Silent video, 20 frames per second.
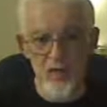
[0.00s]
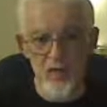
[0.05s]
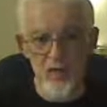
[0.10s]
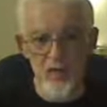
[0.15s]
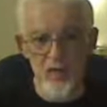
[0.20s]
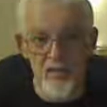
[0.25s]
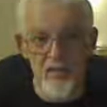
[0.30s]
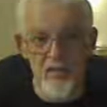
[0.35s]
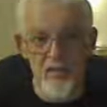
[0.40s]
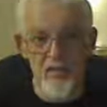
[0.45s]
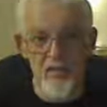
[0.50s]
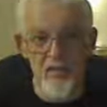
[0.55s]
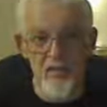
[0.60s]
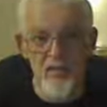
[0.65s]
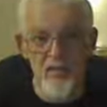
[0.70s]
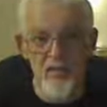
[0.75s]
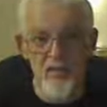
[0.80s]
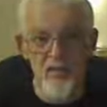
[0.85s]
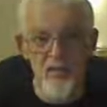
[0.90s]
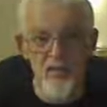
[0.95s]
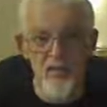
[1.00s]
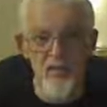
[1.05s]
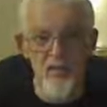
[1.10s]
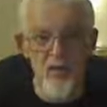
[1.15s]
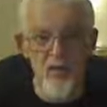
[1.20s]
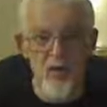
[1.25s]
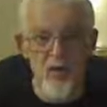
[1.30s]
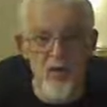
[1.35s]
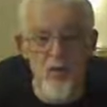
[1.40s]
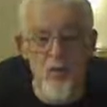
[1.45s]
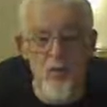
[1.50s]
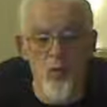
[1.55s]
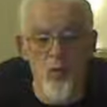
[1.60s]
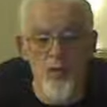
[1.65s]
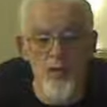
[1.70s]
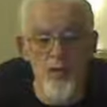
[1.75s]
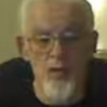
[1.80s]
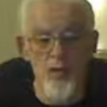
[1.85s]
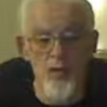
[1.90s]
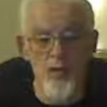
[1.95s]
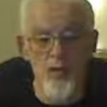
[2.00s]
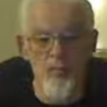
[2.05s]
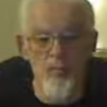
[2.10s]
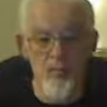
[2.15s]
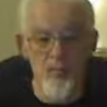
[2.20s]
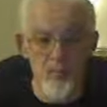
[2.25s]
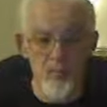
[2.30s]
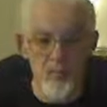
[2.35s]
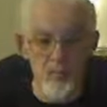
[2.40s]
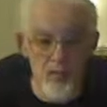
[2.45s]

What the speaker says: And as I lay there, all wired up,